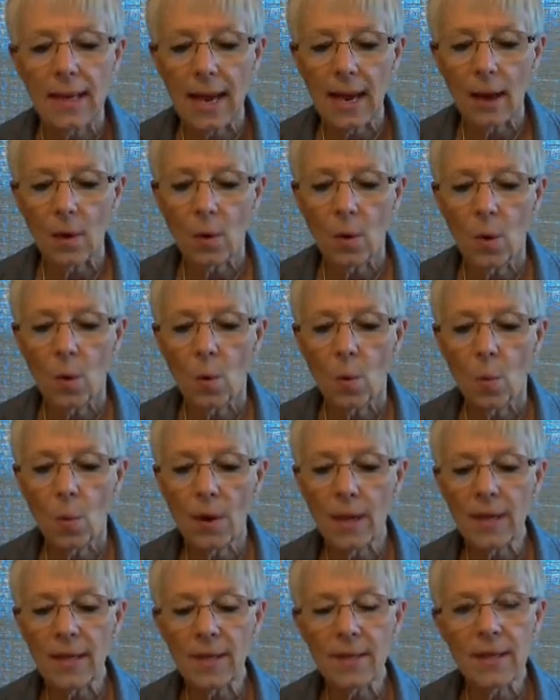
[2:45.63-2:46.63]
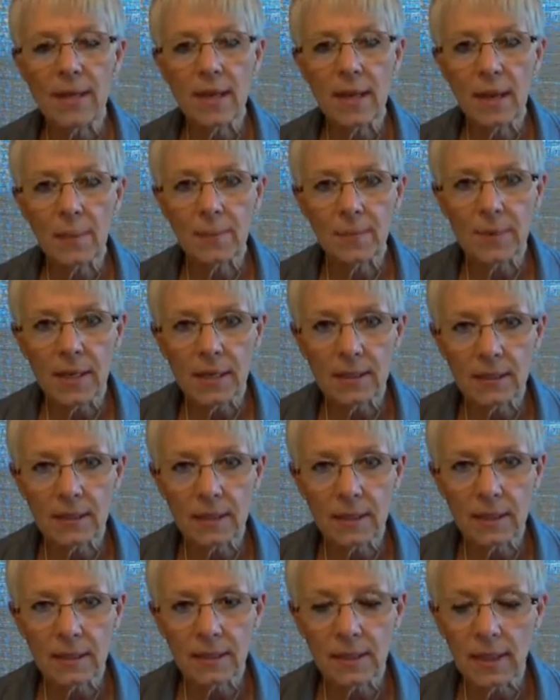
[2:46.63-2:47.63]
Now, one of the
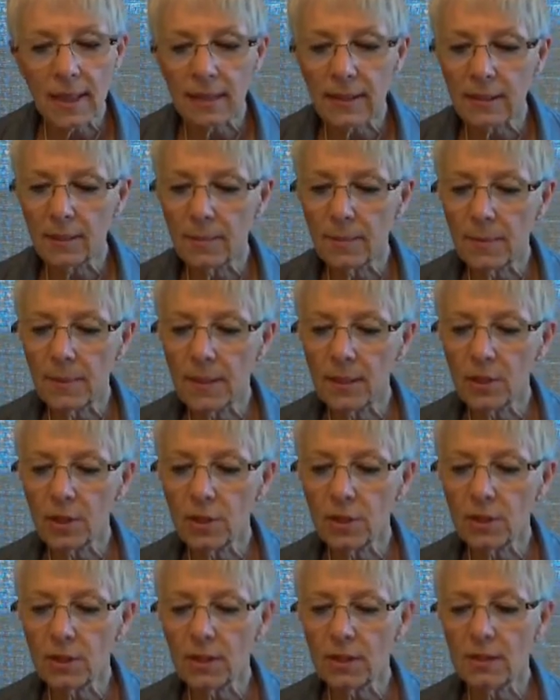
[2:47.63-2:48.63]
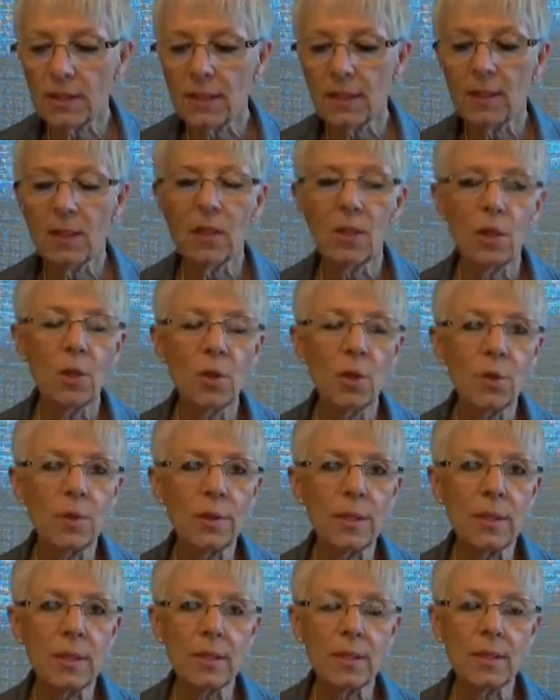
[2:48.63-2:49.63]
updates that I'd like to mention is that
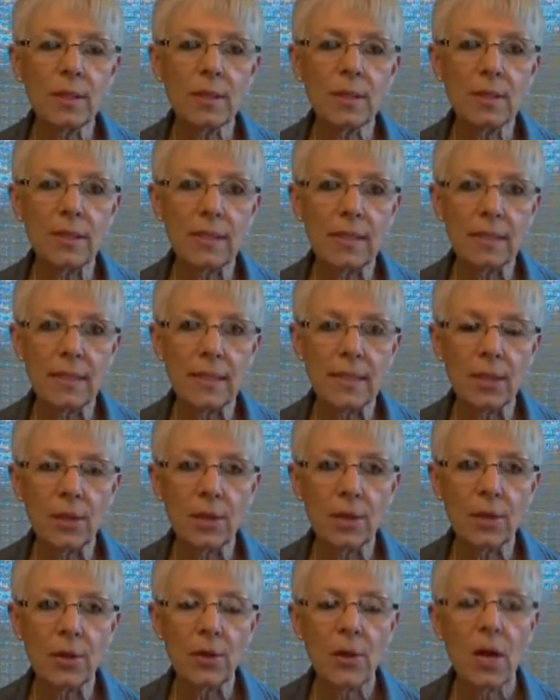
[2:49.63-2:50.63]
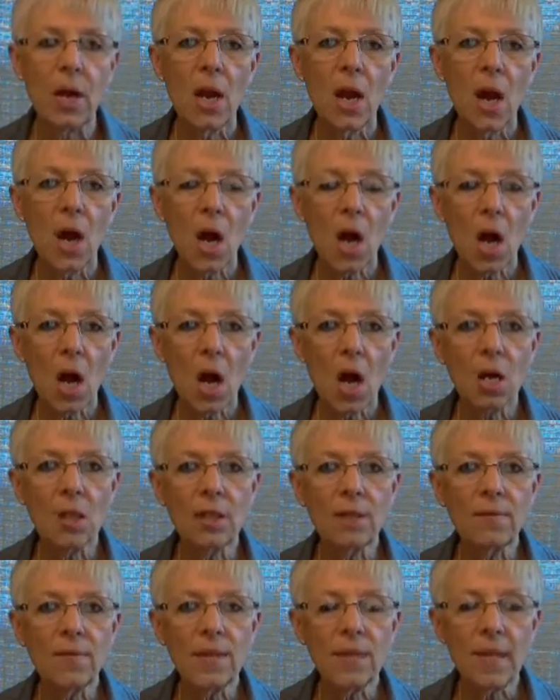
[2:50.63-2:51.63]
you'll need to consider
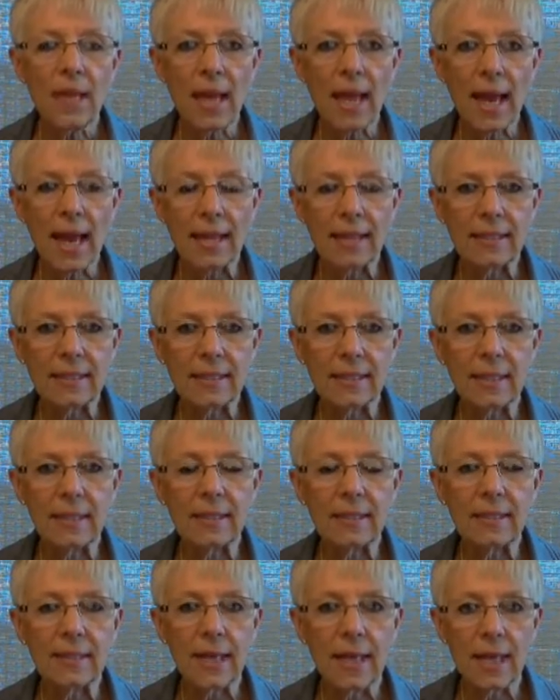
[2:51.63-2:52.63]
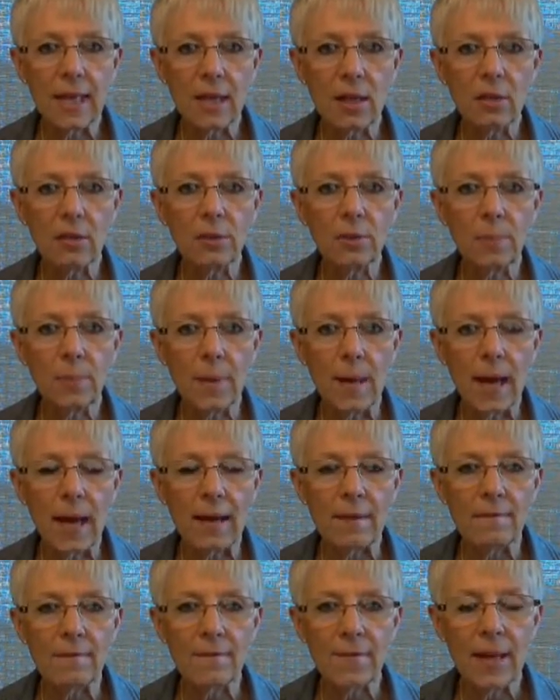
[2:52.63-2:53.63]
all of the assets held
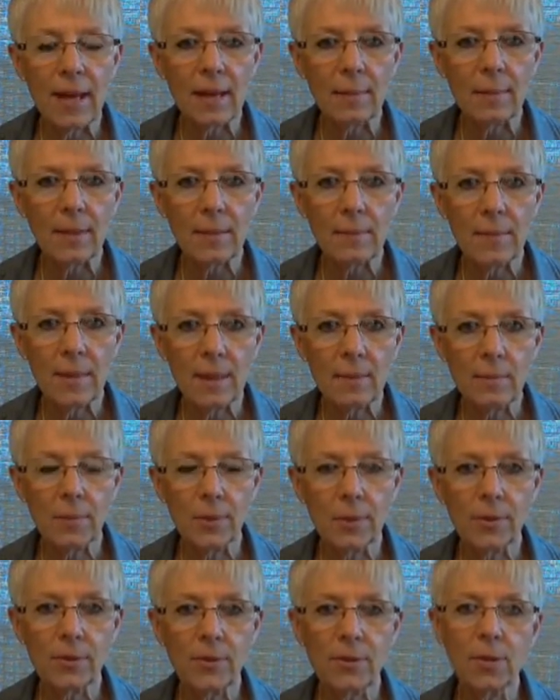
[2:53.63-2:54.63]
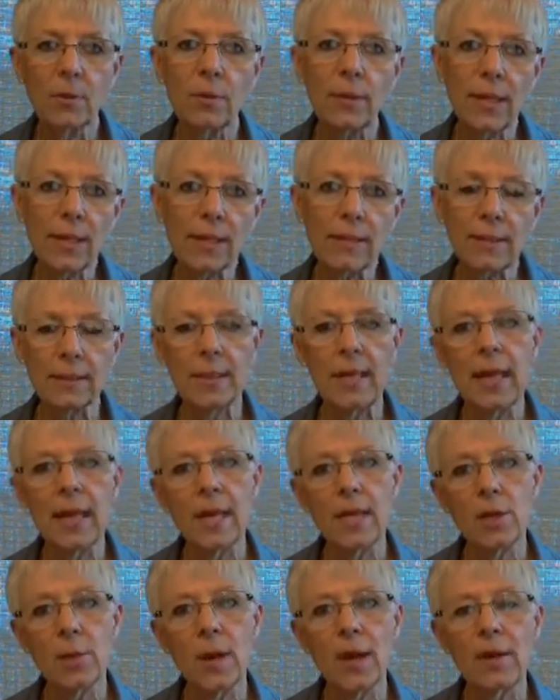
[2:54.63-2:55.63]
by family members. So let's
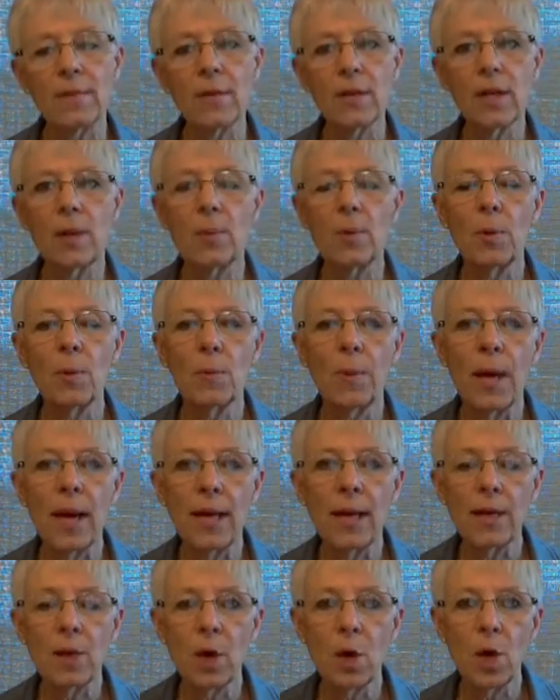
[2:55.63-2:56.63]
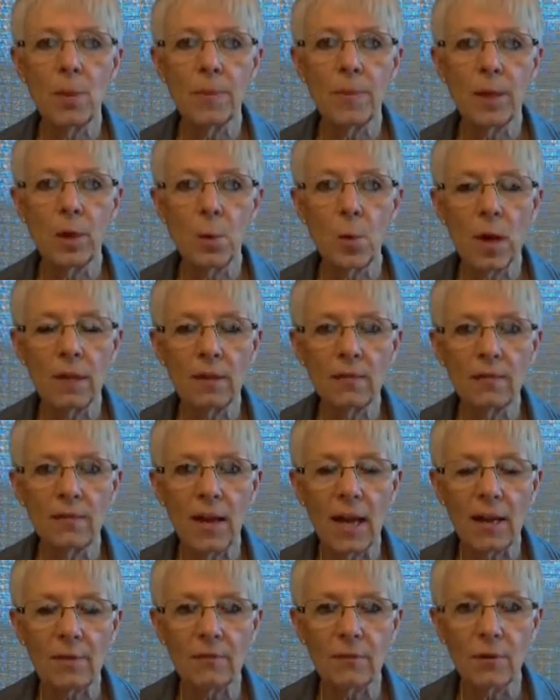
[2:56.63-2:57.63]
say you have a couple buying a home, they
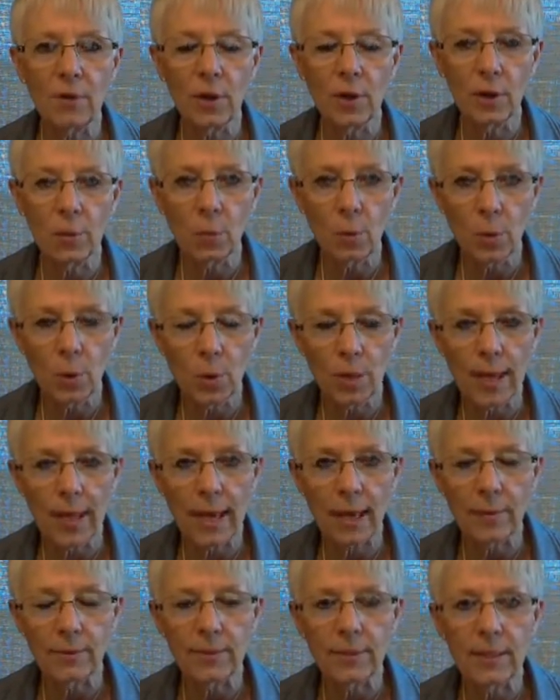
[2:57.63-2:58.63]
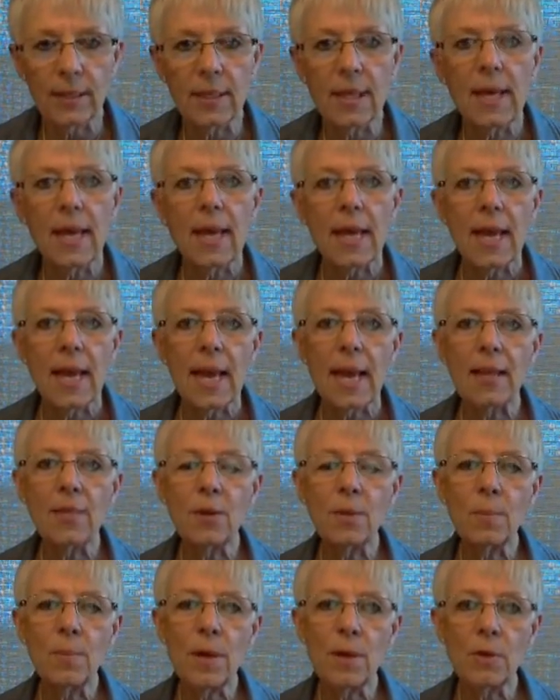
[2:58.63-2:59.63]
qualify for rural housing,
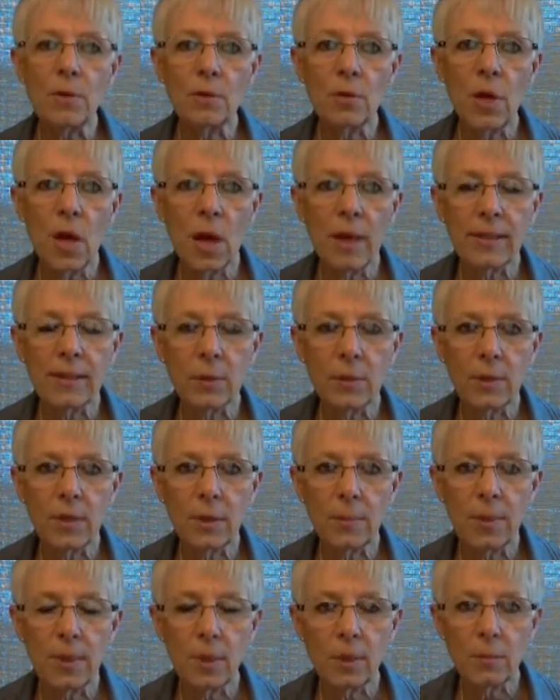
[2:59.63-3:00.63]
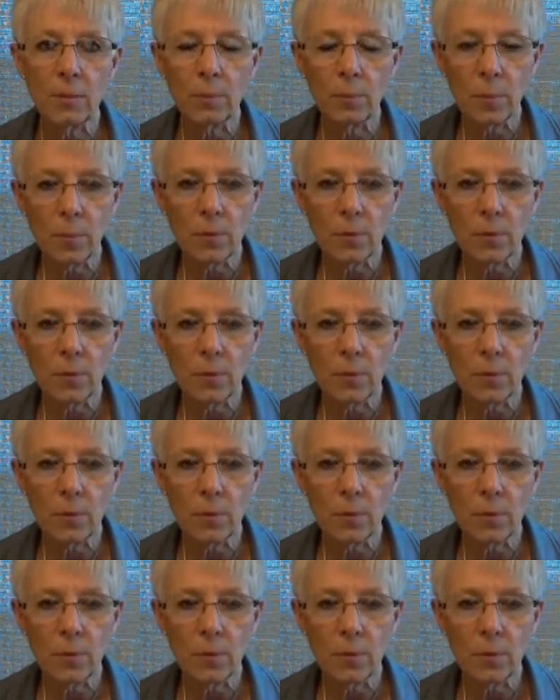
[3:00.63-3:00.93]
and their mother-in-law is going to be